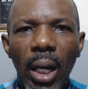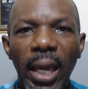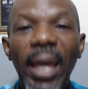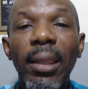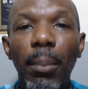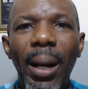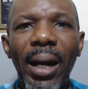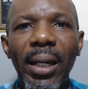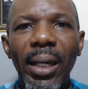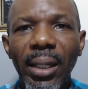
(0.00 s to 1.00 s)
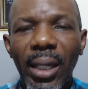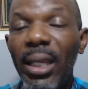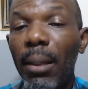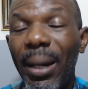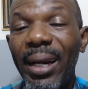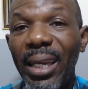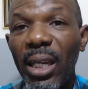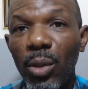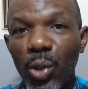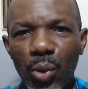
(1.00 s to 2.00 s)
in the bank, in the banking
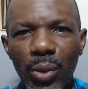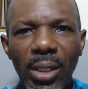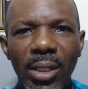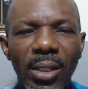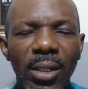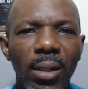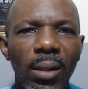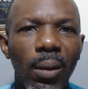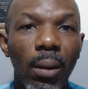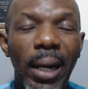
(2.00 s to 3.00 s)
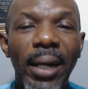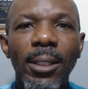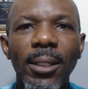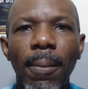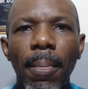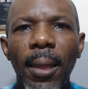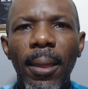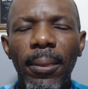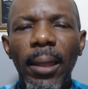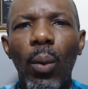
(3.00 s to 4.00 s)
industry, right,
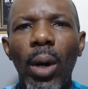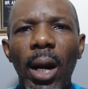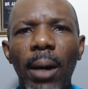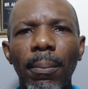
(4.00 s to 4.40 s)
back